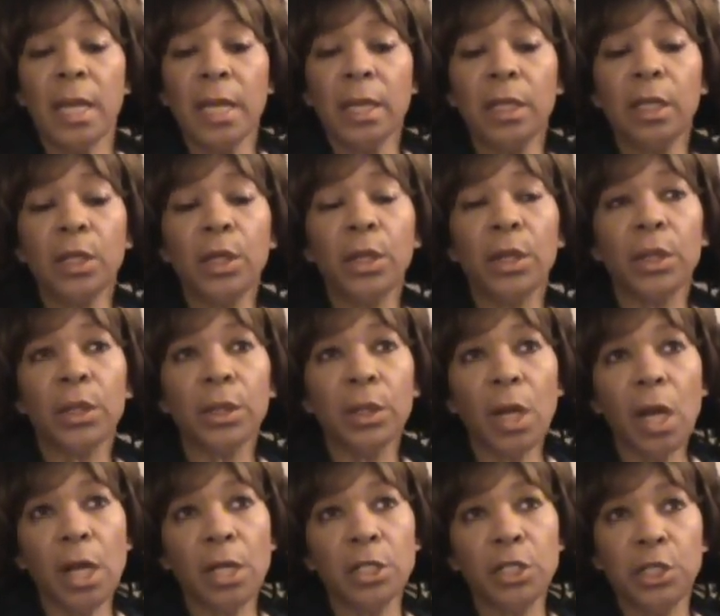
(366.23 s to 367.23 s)
It occurred
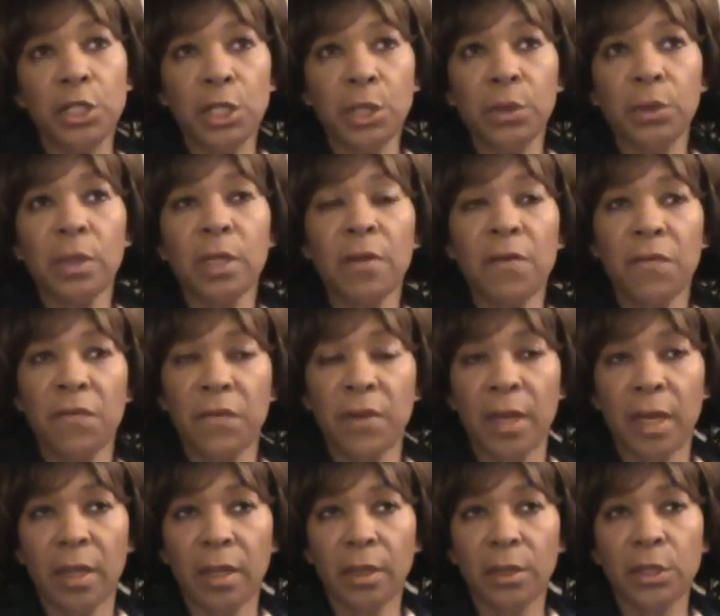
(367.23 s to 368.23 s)
on June the
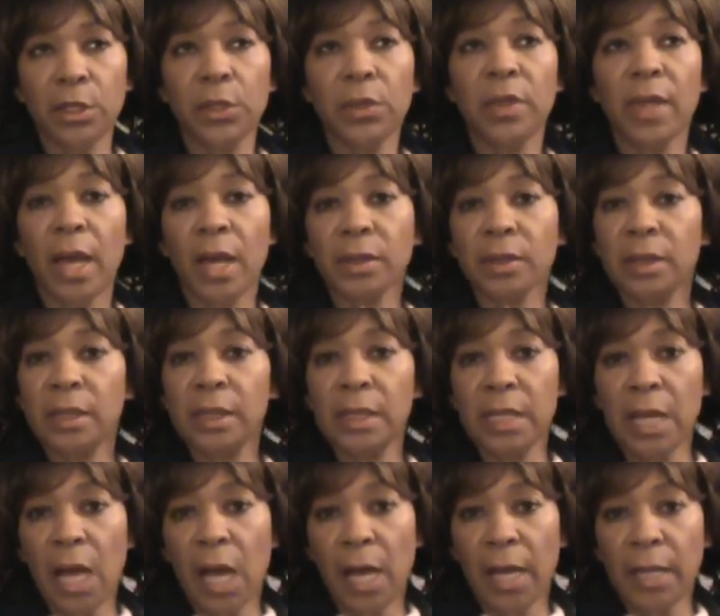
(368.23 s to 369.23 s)
5th,
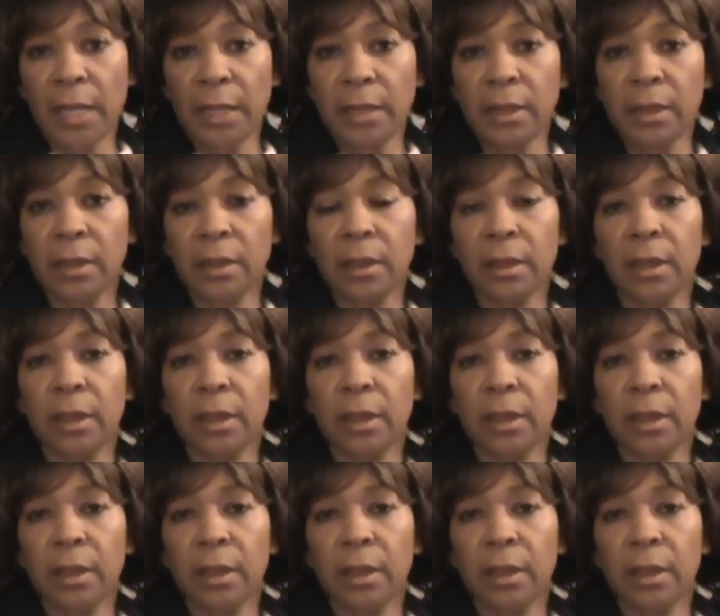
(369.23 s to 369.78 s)
2009,